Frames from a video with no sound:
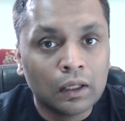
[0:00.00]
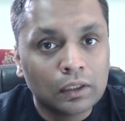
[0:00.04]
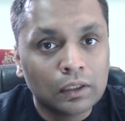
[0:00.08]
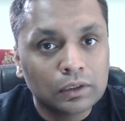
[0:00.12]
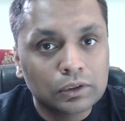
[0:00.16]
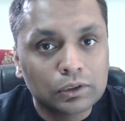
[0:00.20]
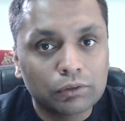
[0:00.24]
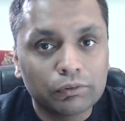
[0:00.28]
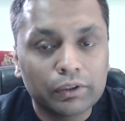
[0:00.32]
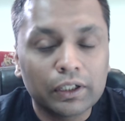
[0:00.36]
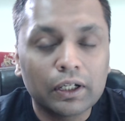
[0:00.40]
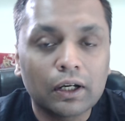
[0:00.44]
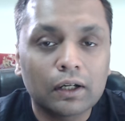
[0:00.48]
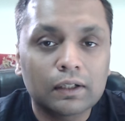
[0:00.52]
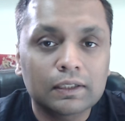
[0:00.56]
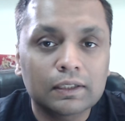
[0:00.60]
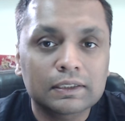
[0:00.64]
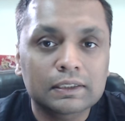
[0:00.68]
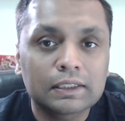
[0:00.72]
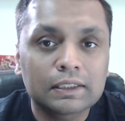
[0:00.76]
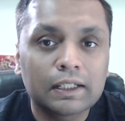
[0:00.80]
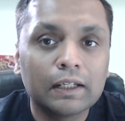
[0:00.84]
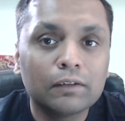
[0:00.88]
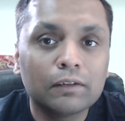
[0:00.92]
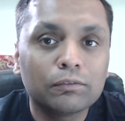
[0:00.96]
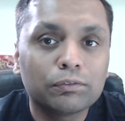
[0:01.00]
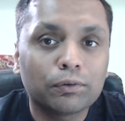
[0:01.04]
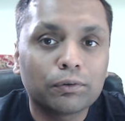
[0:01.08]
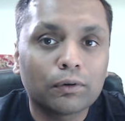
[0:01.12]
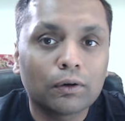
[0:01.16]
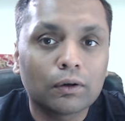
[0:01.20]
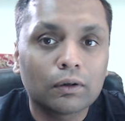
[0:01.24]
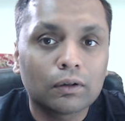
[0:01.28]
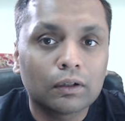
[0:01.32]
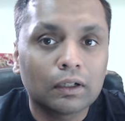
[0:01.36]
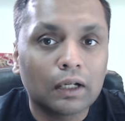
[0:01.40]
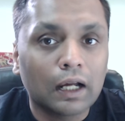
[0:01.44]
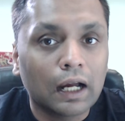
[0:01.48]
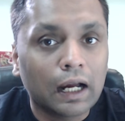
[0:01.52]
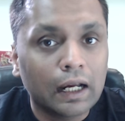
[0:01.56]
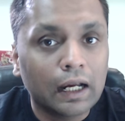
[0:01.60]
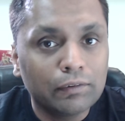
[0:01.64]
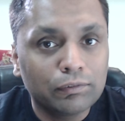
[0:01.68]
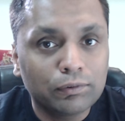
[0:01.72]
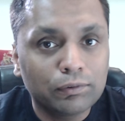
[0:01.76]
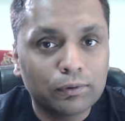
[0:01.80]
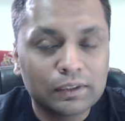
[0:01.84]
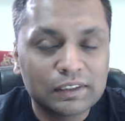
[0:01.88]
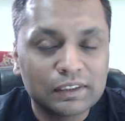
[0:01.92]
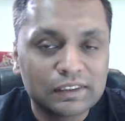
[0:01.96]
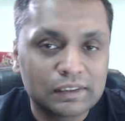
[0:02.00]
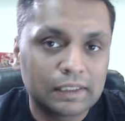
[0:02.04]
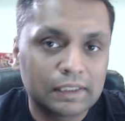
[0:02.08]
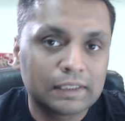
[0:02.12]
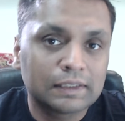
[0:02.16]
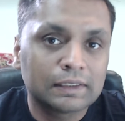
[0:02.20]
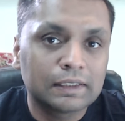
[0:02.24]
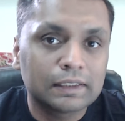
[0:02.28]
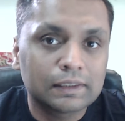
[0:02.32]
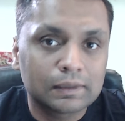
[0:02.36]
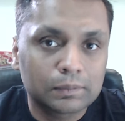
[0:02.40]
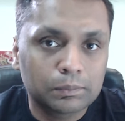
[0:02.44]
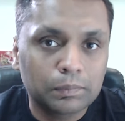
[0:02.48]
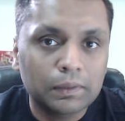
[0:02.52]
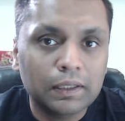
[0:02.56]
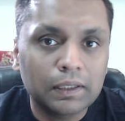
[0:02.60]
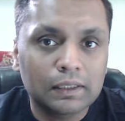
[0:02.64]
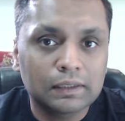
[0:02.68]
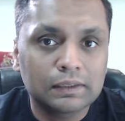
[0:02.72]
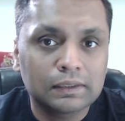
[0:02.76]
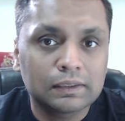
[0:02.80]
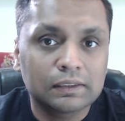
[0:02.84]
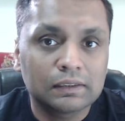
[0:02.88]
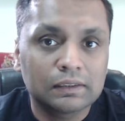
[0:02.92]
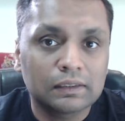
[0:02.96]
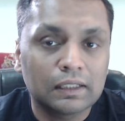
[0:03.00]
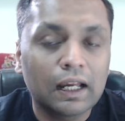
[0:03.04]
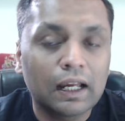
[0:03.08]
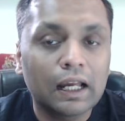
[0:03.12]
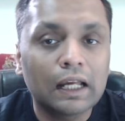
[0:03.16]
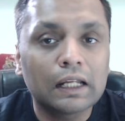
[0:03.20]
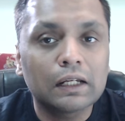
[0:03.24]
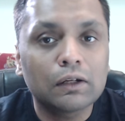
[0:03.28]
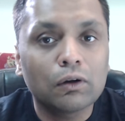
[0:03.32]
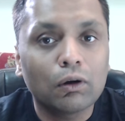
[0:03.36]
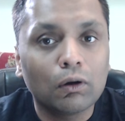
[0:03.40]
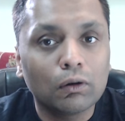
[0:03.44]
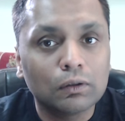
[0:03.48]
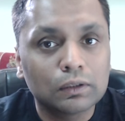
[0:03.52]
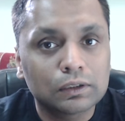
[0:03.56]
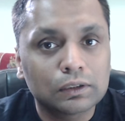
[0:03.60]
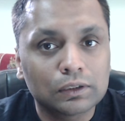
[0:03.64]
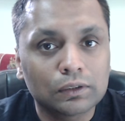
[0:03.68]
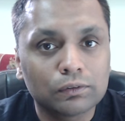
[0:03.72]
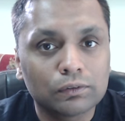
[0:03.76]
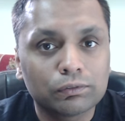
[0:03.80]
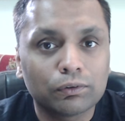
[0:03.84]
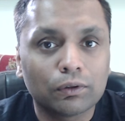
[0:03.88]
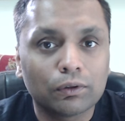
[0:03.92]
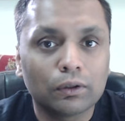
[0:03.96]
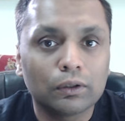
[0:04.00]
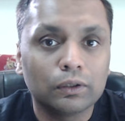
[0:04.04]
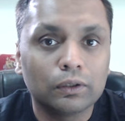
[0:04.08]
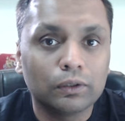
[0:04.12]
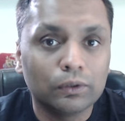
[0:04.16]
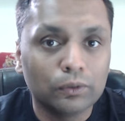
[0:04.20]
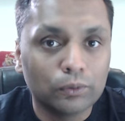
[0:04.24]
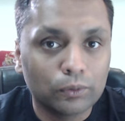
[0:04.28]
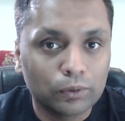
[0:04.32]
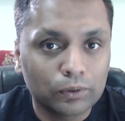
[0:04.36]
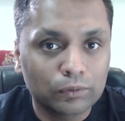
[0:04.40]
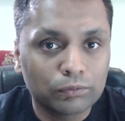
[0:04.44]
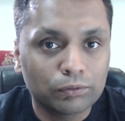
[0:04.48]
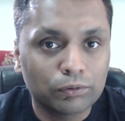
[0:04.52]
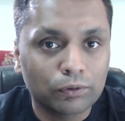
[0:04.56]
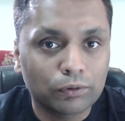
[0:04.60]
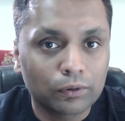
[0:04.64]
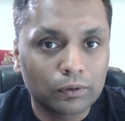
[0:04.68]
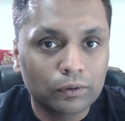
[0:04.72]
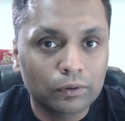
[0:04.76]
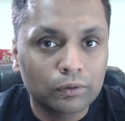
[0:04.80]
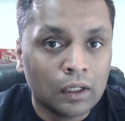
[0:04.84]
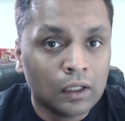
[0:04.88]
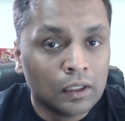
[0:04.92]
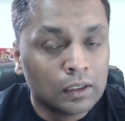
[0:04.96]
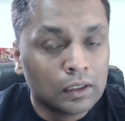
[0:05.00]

So we got a skin for iPhone six S Plus and also for Note four.